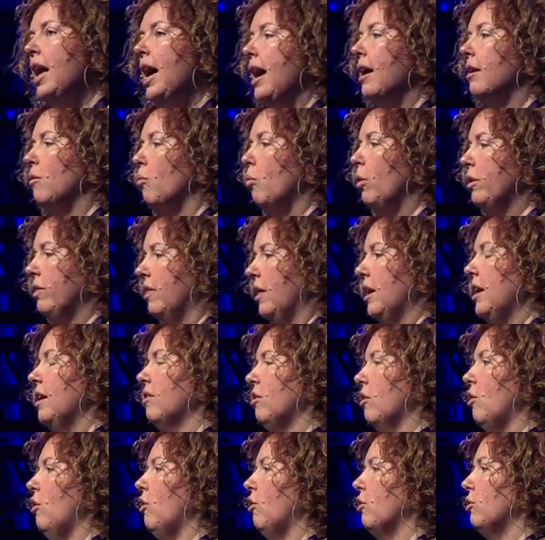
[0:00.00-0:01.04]
And what they
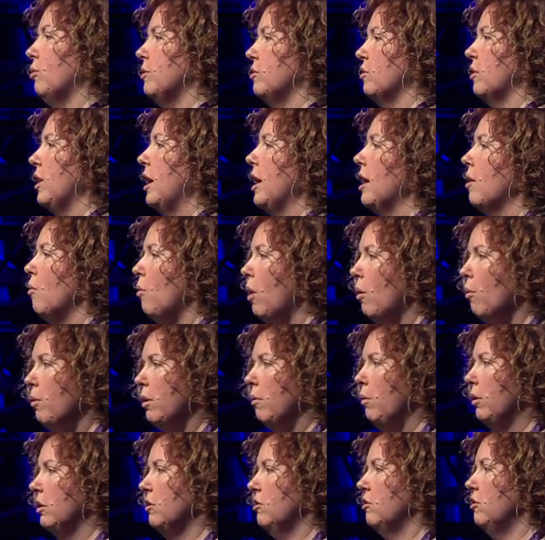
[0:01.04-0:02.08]
thought was, okay, what we
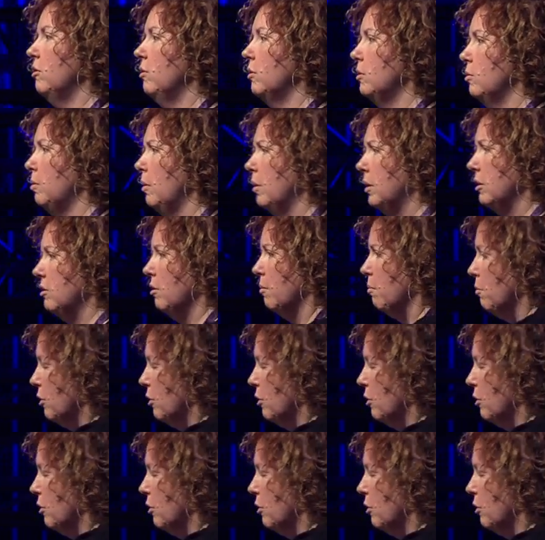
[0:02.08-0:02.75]
want to do is we want to